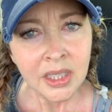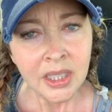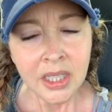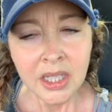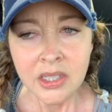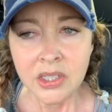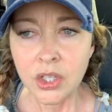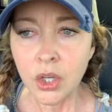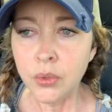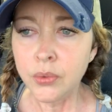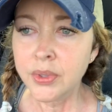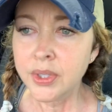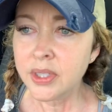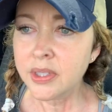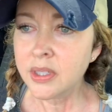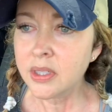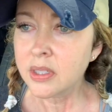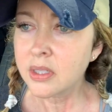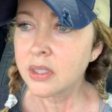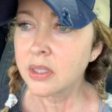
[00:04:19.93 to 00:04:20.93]
So
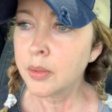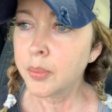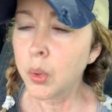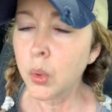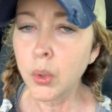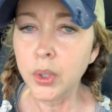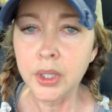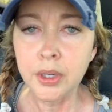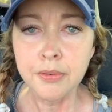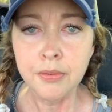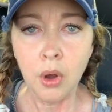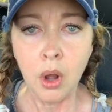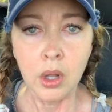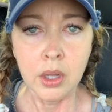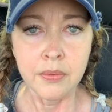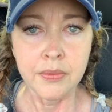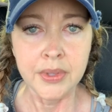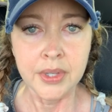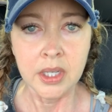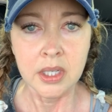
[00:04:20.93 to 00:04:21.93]
this is the point of all
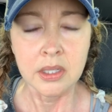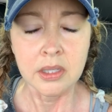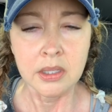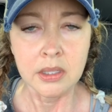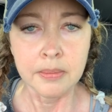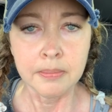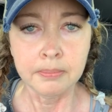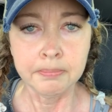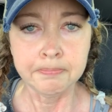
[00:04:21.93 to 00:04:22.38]
of this.